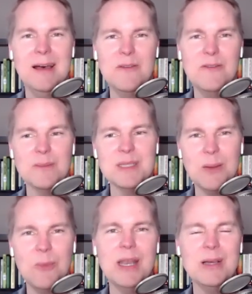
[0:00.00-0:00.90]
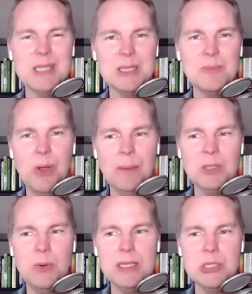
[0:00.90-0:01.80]
from someone else's
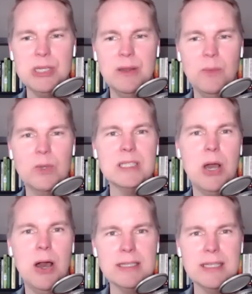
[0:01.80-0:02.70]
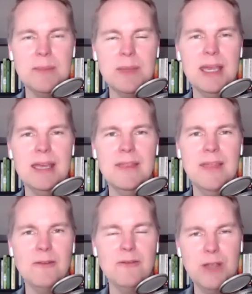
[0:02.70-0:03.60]
prompt question was causing me
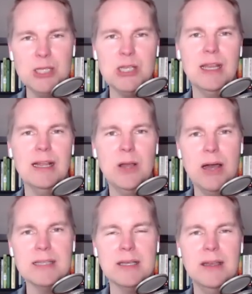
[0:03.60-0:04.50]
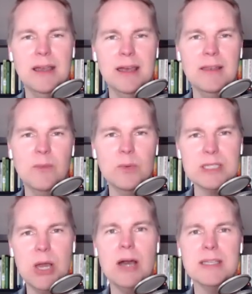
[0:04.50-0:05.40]
that friction, and
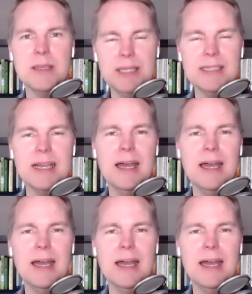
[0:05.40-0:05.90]
was causing me to kind